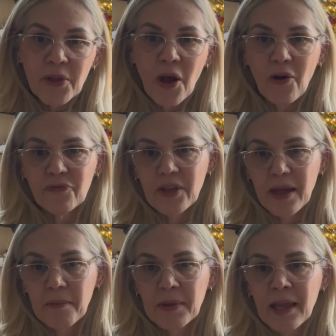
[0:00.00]
of
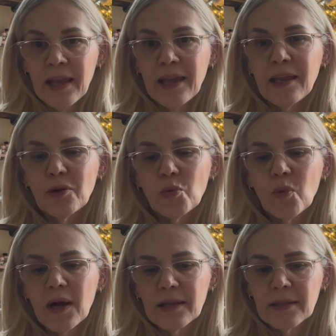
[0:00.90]
them in
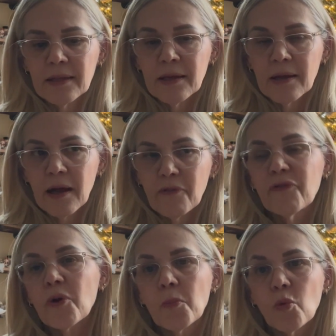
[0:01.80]
one
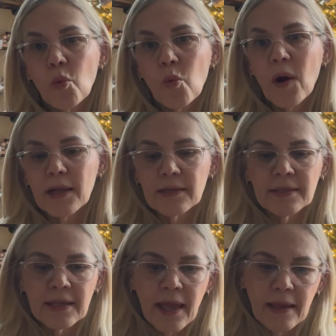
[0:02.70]
from one
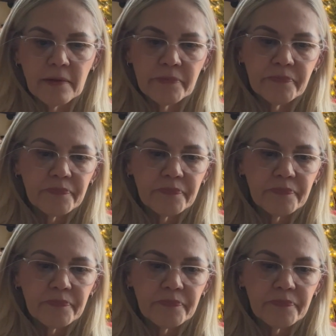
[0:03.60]
skein.